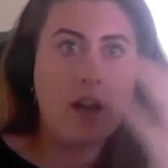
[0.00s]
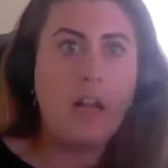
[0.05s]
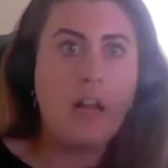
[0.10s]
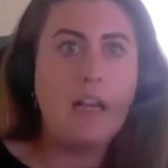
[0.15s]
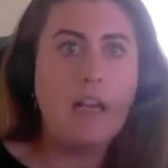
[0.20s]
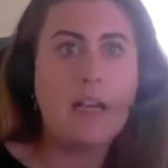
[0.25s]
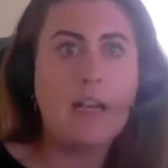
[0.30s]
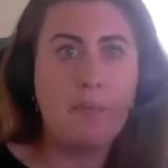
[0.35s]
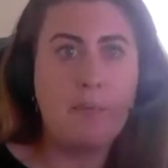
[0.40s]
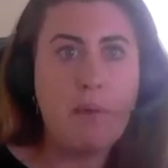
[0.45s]

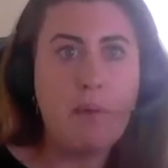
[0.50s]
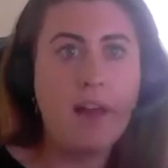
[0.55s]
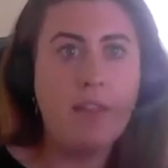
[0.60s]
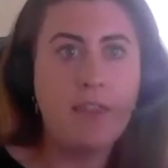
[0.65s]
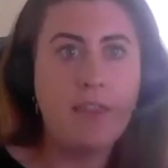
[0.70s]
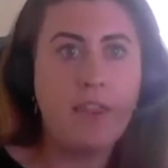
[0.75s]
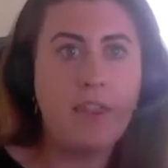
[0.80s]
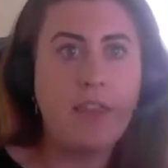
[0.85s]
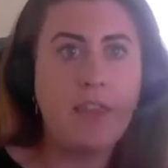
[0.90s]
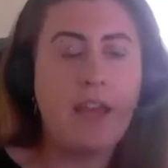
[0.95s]
like a
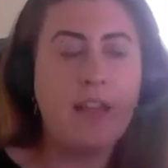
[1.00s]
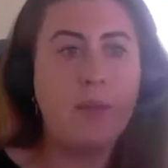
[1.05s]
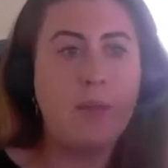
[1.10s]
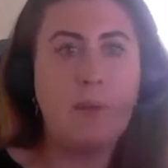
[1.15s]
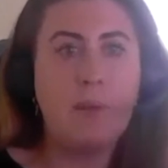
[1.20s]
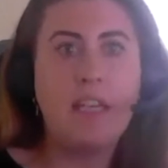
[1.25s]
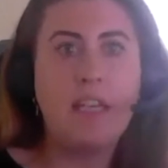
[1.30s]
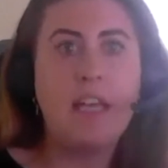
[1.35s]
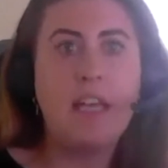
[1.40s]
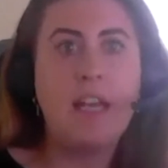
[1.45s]
month at the
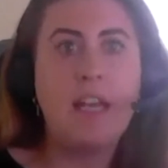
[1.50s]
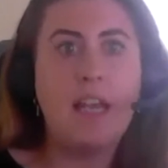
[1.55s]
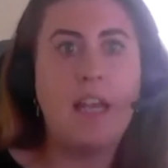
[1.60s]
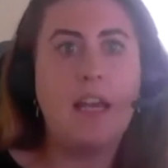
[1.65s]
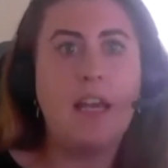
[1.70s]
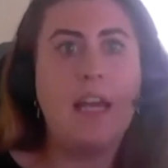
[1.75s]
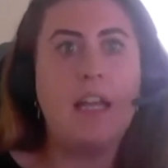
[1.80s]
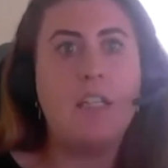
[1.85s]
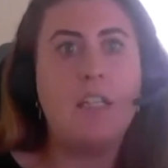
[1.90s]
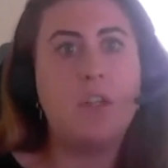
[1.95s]

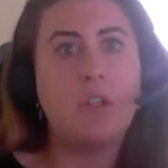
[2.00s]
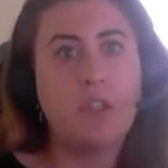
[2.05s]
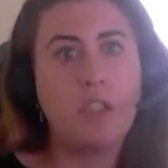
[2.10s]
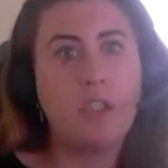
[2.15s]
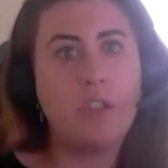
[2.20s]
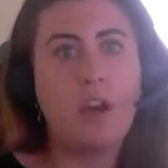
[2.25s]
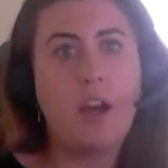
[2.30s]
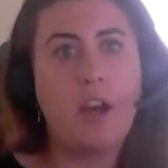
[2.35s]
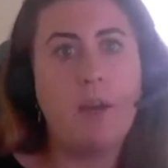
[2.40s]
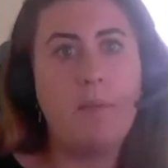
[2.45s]
beginning and took the
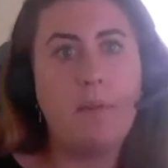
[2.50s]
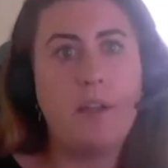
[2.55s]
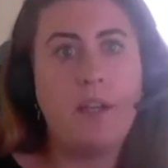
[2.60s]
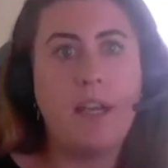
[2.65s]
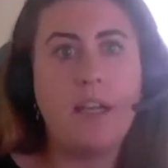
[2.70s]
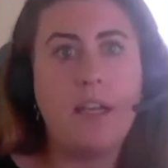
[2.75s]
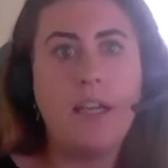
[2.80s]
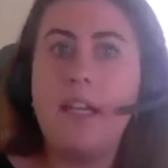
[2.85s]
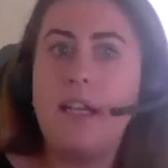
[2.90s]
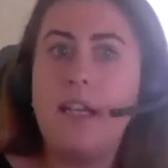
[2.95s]
time that
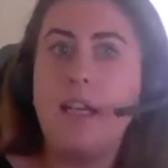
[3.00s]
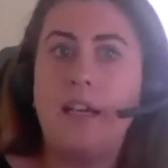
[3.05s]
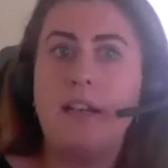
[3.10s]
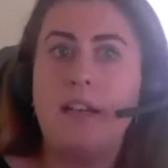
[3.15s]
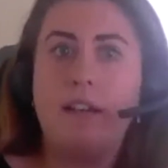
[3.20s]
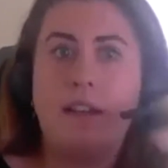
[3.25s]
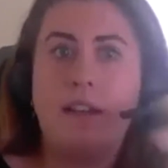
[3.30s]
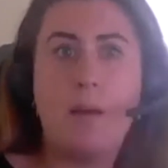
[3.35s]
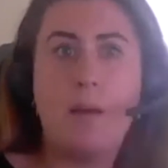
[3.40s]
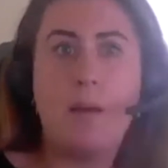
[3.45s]
I needed,
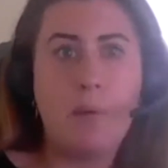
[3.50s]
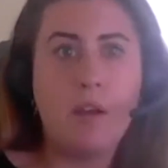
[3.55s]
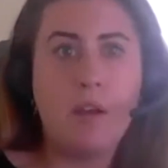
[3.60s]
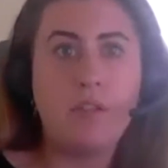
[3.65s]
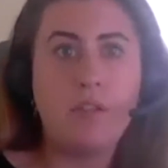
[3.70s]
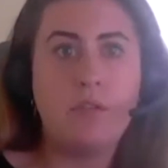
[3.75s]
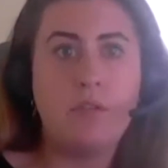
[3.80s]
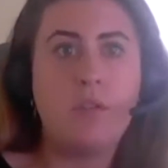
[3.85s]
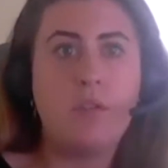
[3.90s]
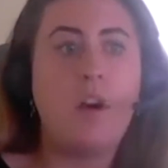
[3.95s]
that
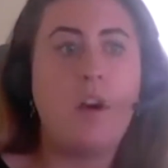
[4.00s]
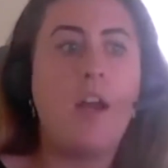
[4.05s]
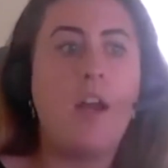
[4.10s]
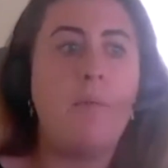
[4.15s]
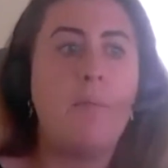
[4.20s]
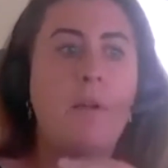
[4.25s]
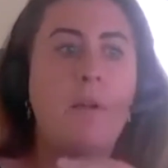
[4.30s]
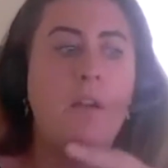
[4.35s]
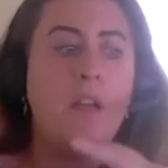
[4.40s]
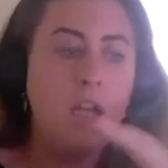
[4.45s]
personal
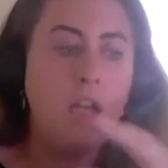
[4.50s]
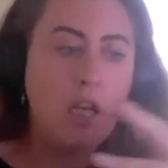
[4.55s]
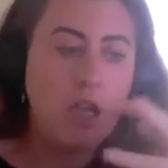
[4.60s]
time, and,